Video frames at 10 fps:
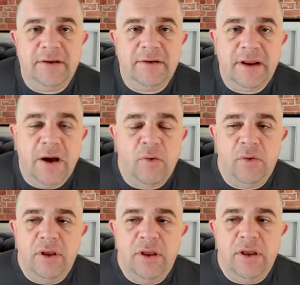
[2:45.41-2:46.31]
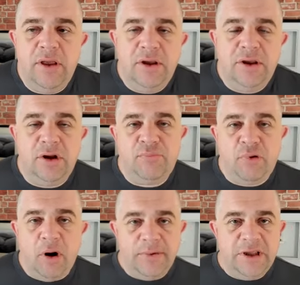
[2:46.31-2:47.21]
Now, you
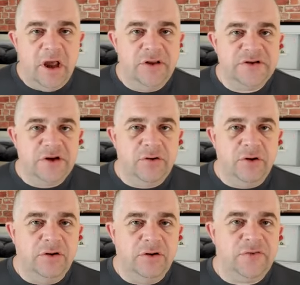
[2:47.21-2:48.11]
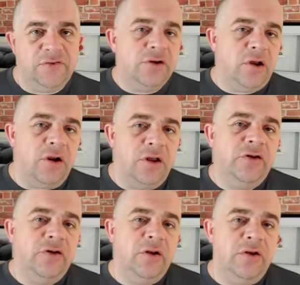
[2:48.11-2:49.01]
probably can't sell yours for $1, $2, $3,
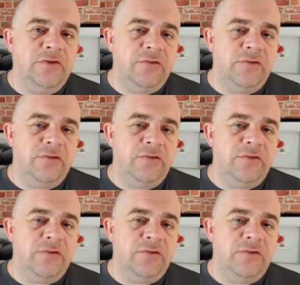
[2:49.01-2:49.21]
$4.